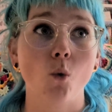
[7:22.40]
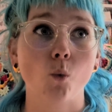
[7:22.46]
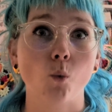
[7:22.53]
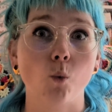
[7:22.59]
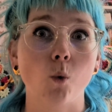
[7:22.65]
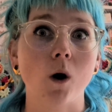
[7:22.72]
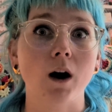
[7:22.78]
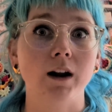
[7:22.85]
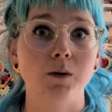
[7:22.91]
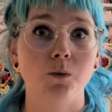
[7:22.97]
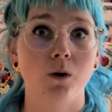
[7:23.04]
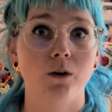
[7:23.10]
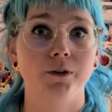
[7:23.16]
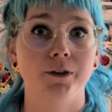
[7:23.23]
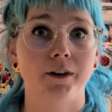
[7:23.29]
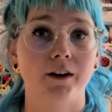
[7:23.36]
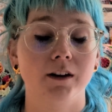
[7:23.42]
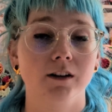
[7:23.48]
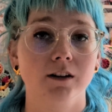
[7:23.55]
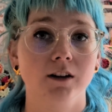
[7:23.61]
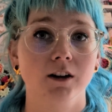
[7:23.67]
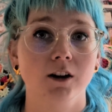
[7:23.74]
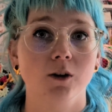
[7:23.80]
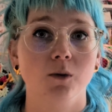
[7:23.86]
why was that?
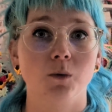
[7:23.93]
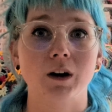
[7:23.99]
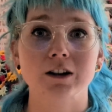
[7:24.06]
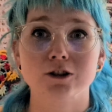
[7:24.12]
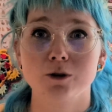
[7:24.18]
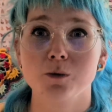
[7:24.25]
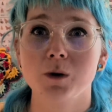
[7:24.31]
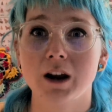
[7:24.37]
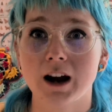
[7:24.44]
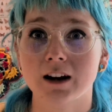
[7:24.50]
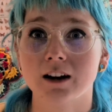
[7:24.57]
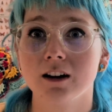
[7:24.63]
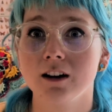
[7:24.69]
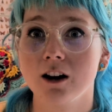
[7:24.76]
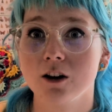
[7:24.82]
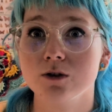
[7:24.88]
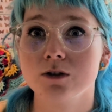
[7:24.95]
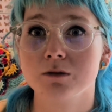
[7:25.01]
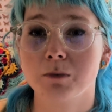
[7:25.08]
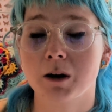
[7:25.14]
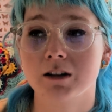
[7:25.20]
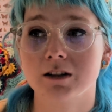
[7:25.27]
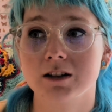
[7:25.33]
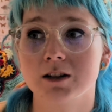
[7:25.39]
Well, actually, we had loads of
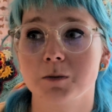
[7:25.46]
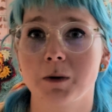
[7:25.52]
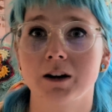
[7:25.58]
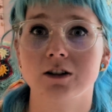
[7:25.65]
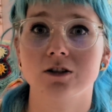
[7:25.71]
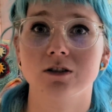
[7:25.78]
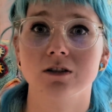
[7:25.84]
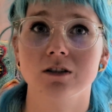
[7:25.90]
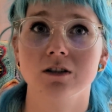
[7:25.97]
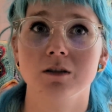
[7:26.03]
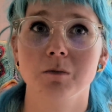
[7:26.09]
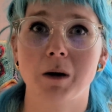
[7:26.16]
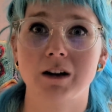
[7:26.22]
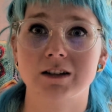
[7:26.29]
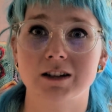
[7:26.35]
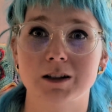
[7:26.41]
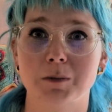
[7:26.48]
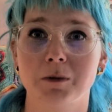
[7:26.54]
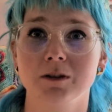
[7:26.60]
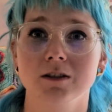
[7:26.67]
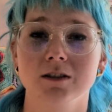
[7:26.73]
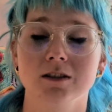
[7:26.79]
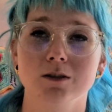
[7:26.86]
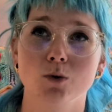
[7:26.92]

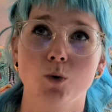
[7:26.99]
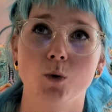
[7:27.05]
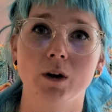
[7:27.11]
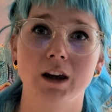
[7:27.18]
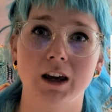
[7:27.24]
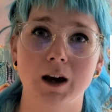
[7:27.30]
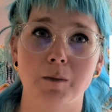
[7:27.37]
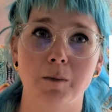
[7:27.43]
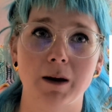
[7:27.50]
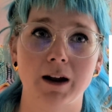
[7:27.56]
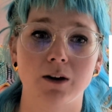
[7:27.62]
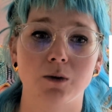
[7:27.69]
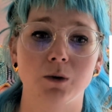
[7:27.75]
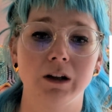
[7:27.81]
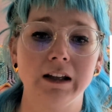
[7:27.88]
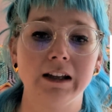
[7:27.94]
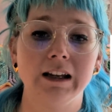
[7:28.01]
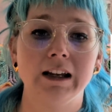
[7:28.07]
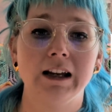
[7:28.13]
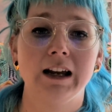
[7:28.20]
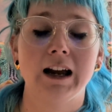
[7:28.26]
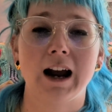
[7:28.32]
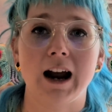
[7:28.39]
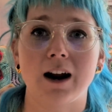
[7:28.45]
participants talking about
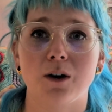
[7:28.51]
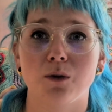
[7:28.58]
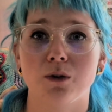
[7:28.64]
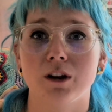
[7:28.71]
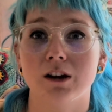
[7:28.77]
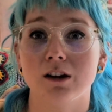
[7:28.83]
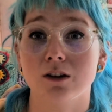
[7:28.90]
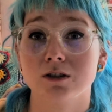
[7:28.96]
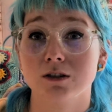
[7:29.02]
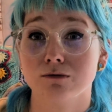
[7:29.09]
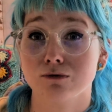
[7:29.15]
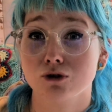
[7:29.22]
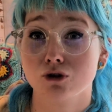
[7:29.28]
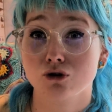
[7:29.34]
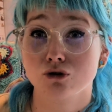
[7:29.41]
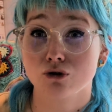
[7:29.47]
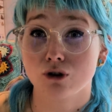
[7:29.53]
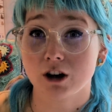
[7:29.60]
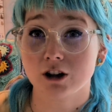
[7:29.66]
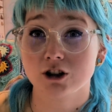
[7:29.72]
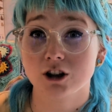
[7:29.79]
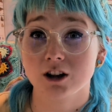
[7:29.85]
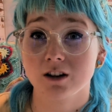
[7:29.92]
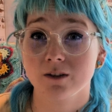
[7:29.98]
how the loss of
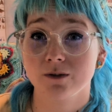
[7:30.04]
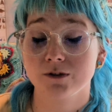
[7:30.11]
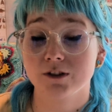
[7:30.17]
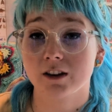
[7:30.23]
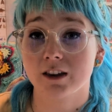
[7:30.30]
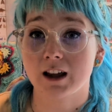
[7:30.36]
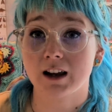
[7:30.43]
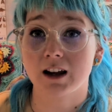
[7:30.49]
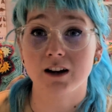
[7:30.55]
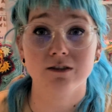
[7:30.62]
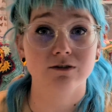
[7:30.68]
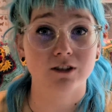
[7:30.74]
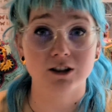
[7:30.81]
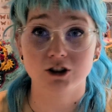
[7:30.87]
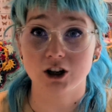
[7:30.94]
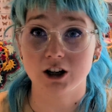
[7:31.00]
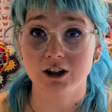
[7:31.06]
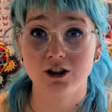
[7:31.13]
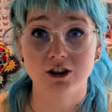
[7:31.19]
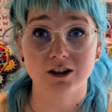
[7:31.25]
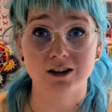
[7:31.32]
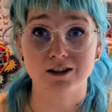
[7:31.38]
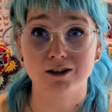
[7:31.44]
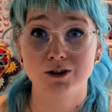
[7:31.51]
structure to their life, right,
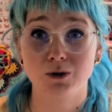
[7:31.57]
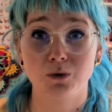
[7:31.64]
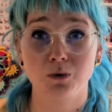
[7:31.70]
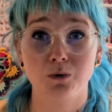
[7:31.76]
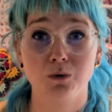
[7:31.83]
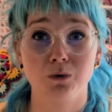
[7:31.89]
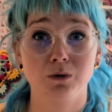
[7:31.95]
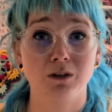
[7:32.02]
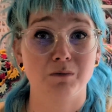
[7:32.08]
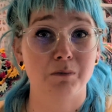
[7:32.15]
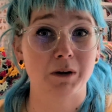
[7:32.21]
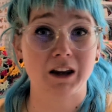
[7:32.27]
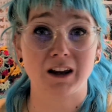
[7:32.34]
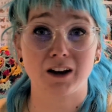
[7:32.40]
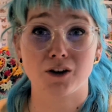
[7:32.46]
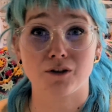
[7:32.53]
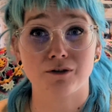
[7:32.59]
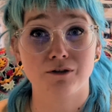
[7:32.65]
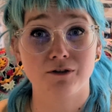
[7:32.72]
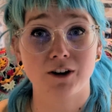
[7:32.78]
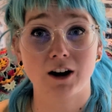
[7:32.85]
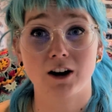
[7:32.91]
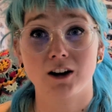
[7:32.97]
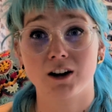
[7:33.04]
changes in school, being on
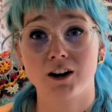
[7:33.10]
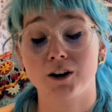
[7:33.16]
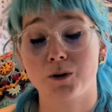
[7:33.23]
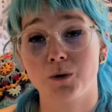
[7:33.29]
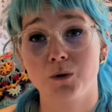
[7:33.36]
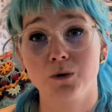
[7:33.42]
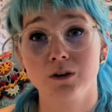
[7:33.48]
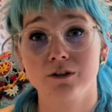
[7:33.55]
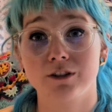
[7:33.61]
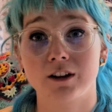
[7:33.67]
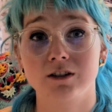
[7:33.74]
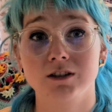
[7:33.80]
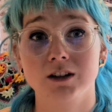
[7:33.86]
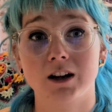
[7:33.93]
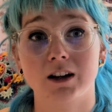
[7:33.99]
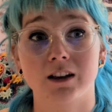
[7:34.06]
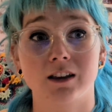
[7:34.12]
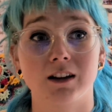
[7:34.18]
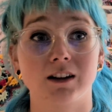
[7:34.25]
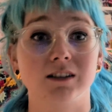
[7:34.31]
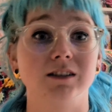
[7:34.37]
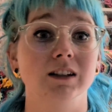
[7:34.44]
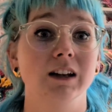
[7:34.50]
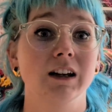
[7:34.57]
furlough, all of those kind of
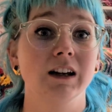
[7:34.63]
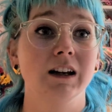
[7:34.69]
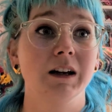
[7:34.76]
things,